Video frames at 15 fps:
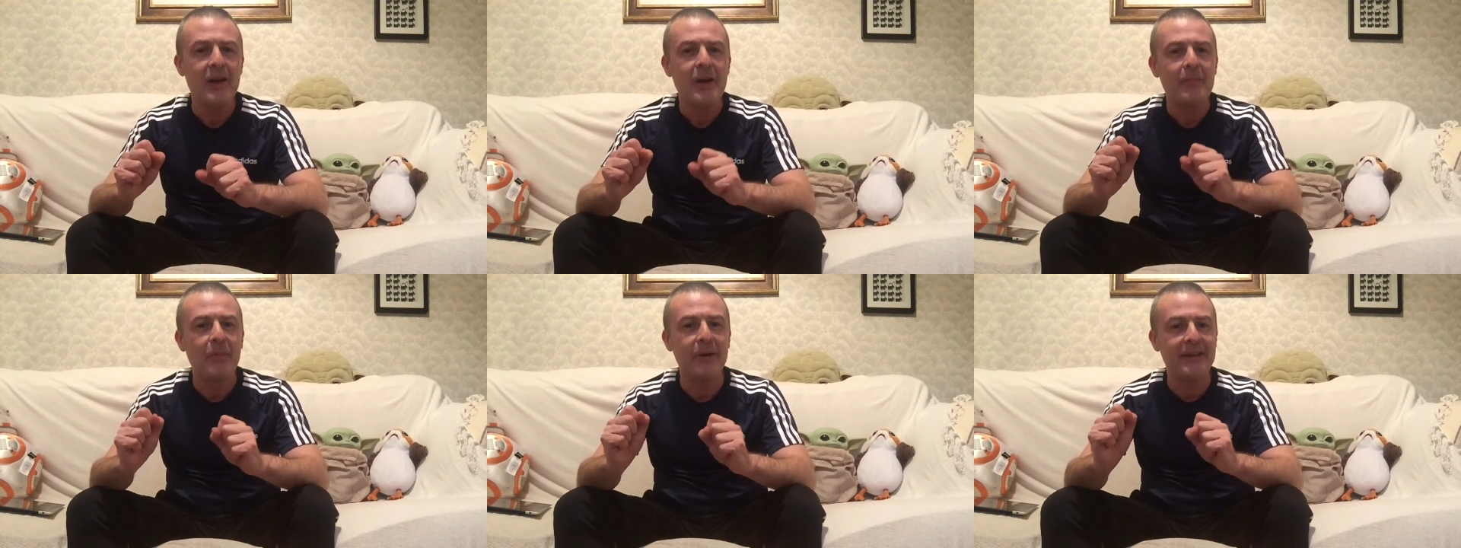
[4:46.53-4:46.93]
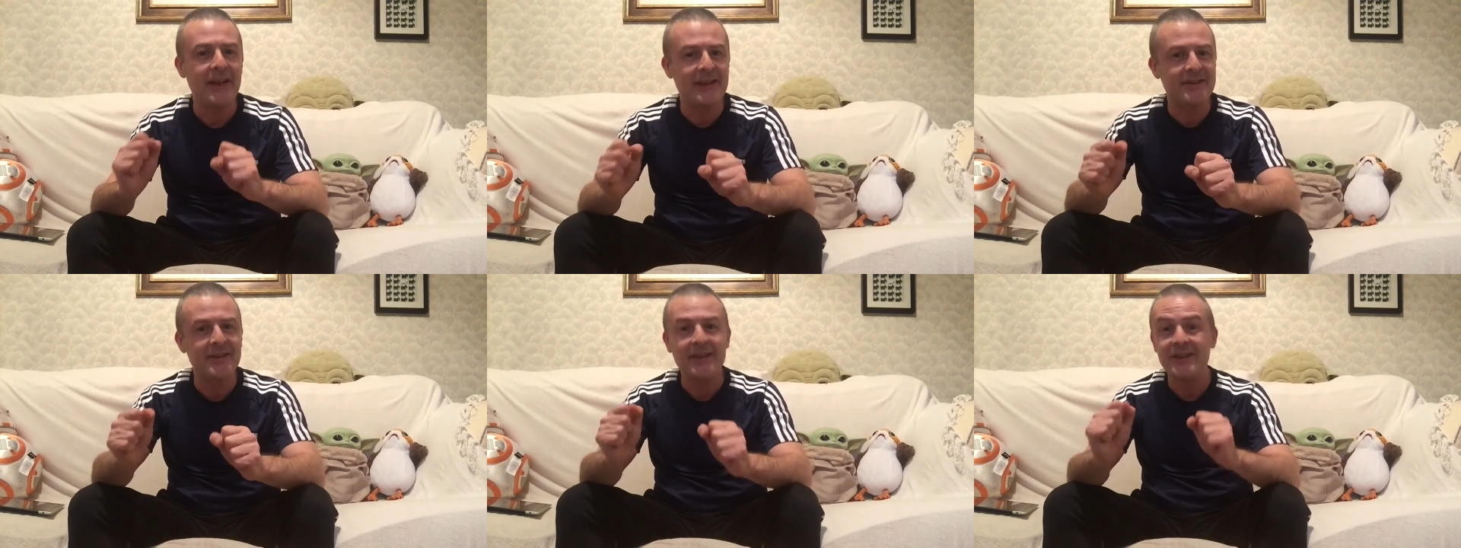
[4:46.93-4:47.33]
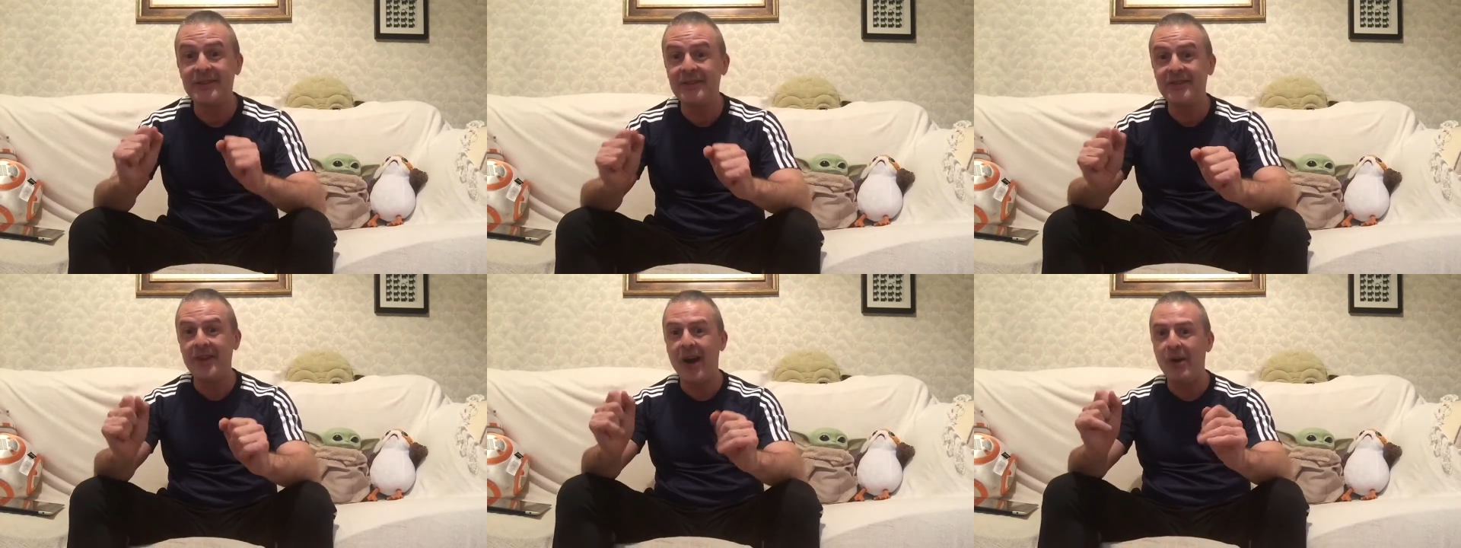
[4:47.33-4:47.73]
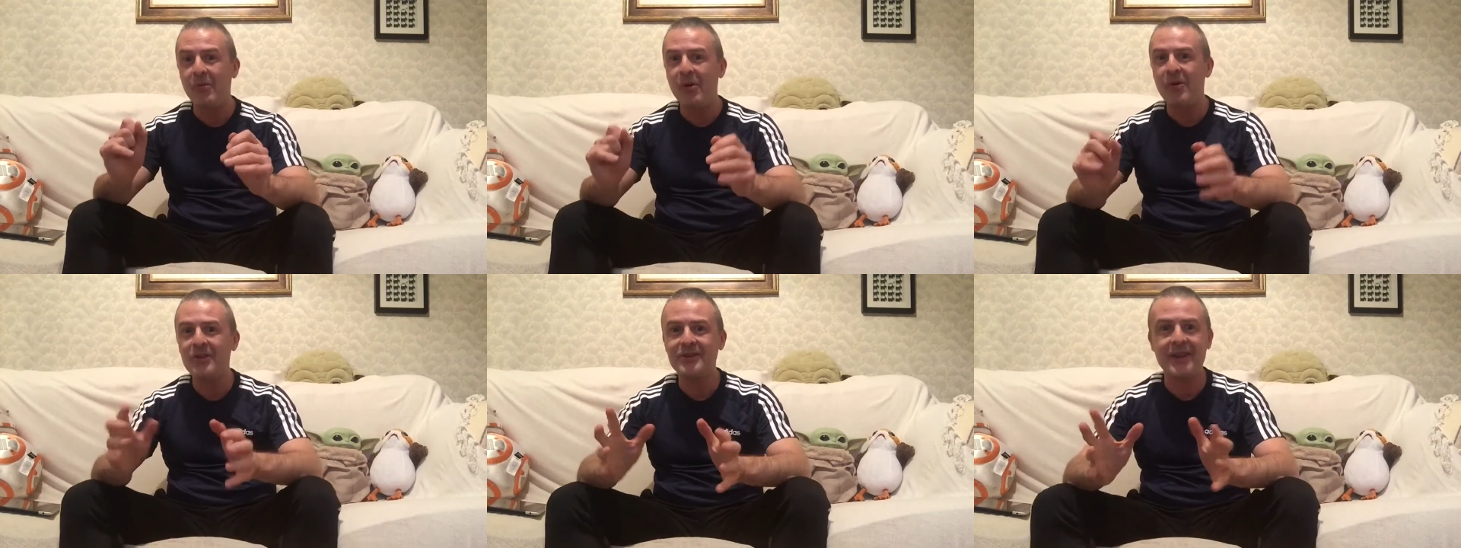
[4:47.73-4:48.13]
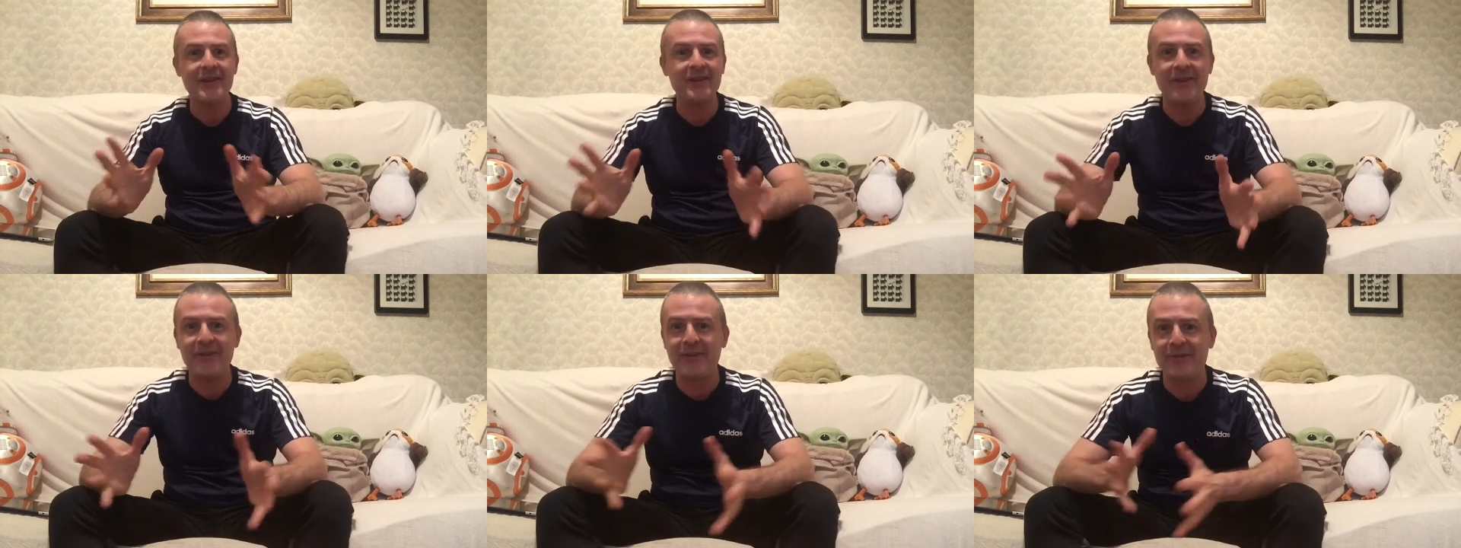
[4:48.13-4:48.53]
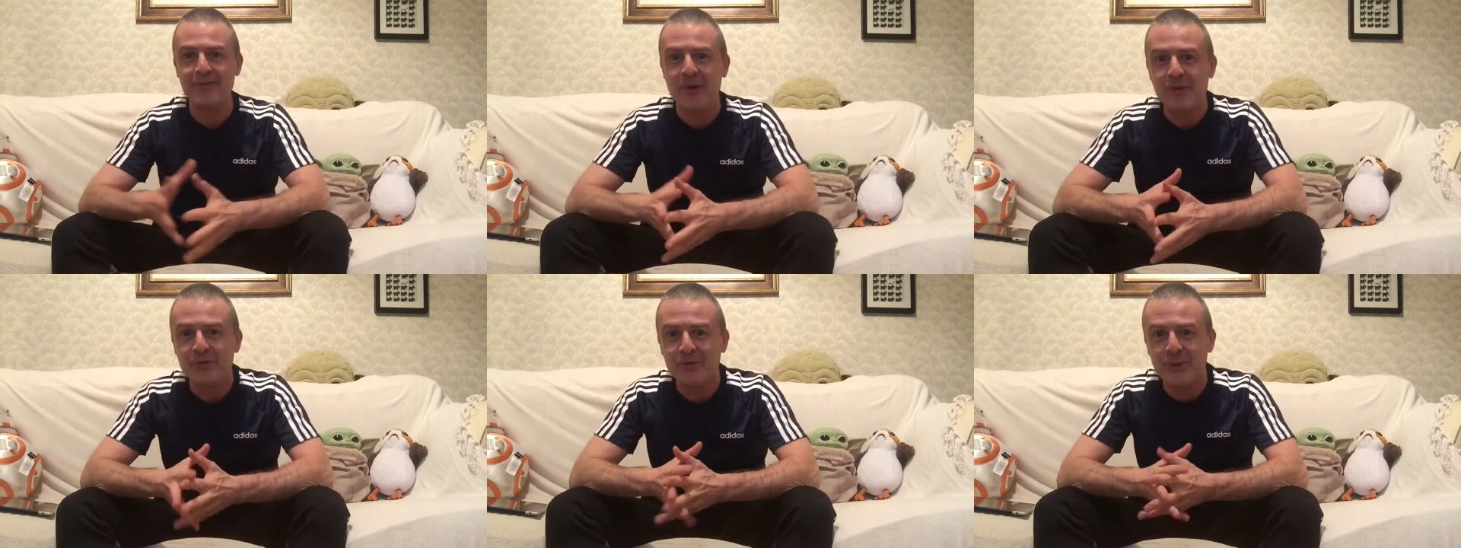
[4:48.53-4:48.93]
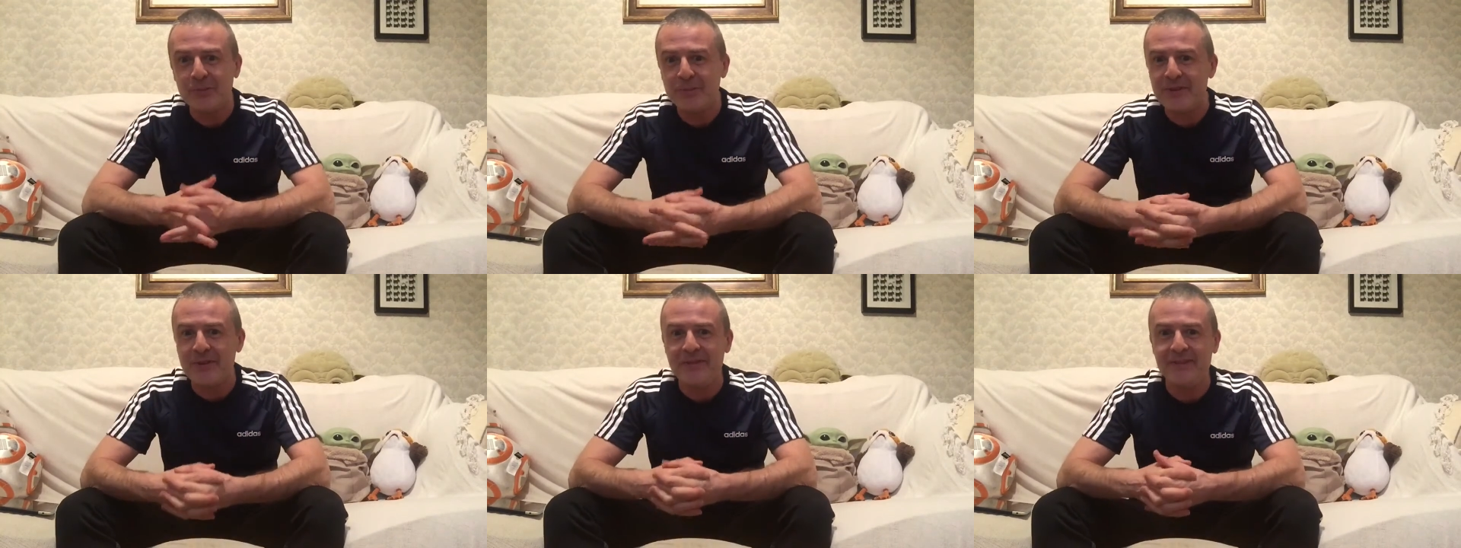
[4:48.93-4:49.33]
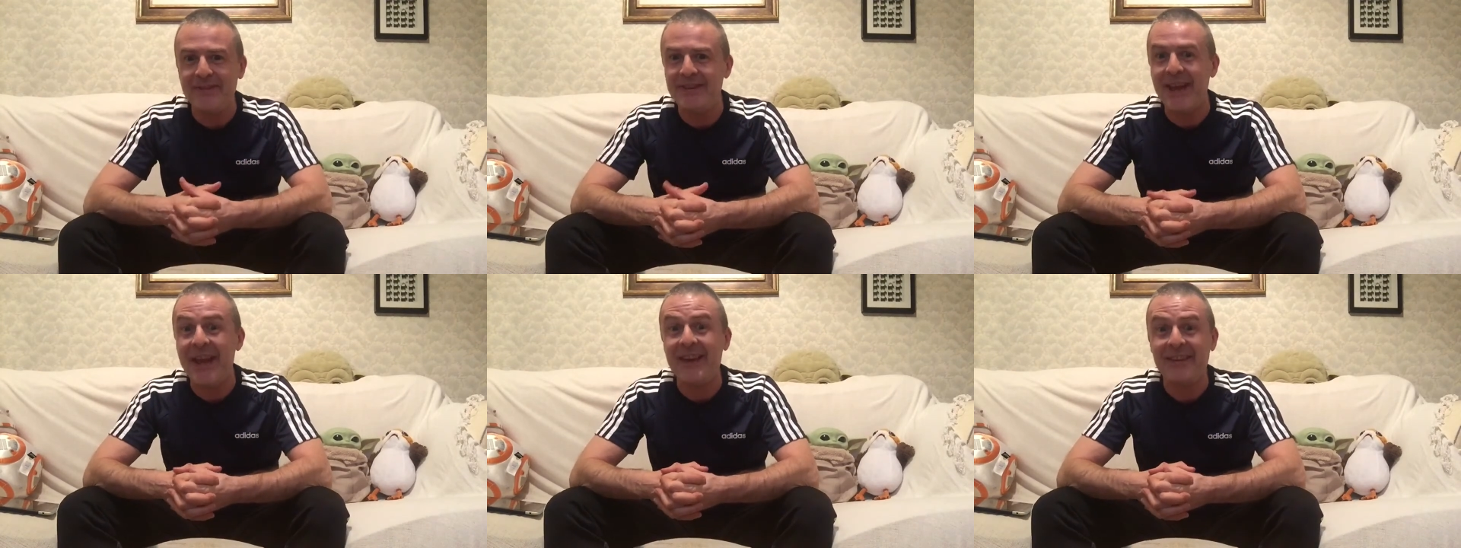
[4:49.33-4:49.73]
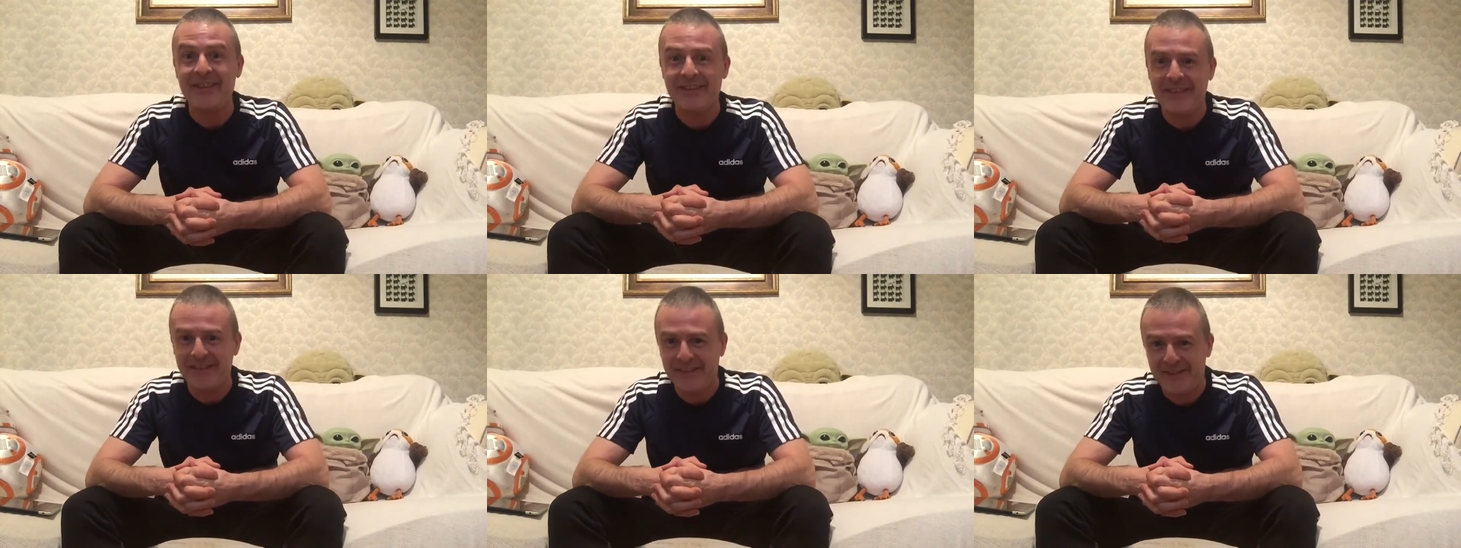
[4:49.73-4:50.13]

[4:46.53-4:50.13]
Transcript: But yes, Star Wars and the Throne Rooms of Death.